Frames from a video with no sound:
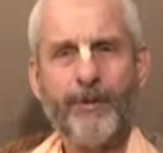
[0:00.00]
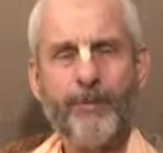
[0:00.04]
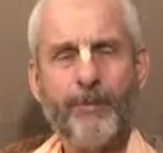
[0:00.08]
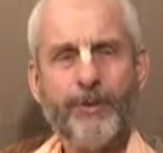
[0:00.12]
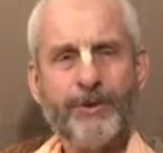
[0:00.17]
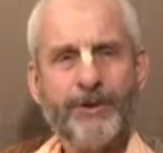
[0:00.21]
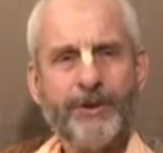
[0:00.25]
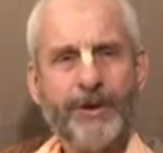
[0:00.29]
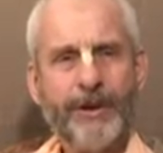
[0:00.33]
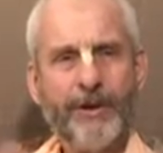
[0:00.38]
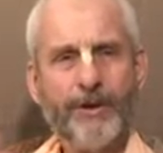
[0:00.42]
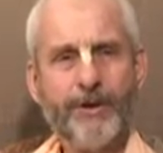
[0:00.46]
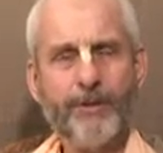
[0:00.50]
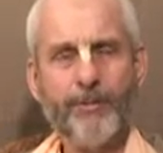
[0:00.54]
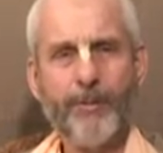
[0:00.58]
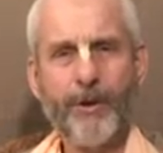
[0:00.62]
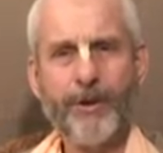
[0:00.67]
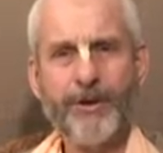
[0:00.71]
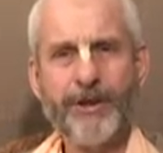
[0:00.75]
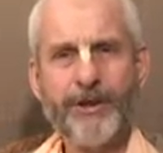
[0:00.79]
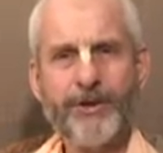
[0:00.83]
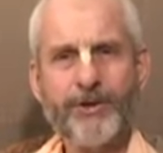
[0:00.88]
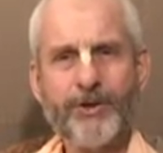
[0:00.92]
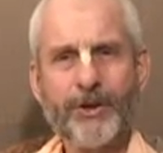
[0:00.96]
We see that the
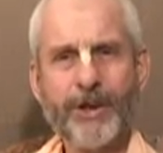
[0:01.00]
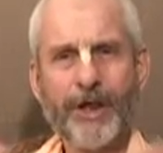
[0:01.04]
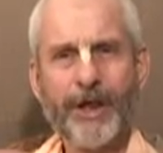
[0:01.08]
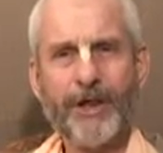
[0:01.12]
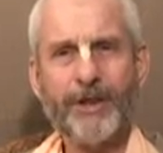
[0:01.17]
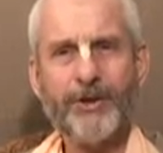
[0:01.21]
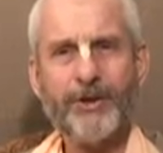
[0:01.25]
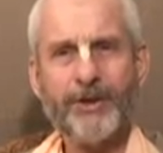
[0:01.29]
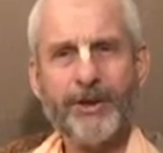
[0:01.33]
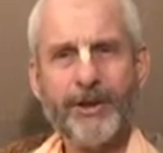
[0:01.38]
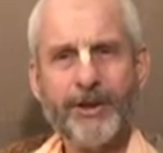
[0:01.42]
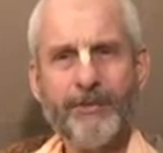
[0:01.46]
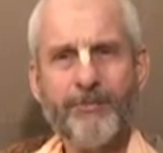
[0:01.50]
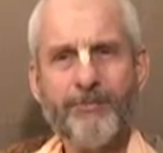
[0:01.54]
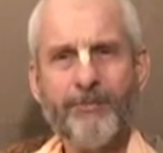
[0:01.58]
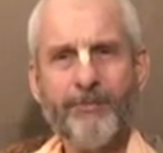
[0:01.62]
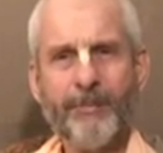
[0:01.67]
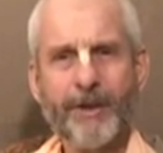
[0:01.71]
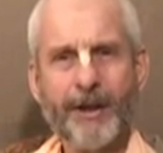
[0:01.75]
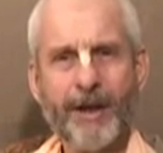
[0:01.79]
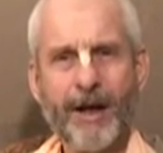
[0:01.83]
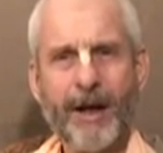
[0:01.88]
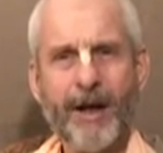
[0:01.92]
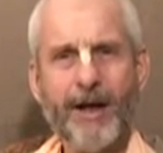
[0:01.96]
body is changing,
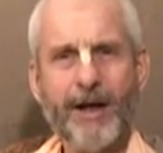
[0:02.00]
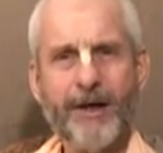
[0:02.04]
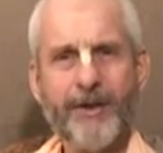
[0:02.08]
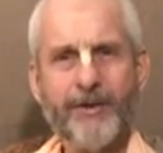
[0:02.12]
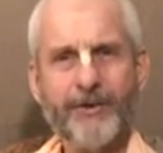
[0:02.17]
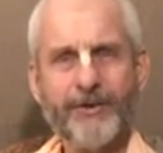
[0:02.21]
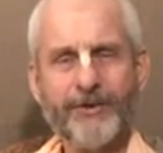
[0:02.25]
but I,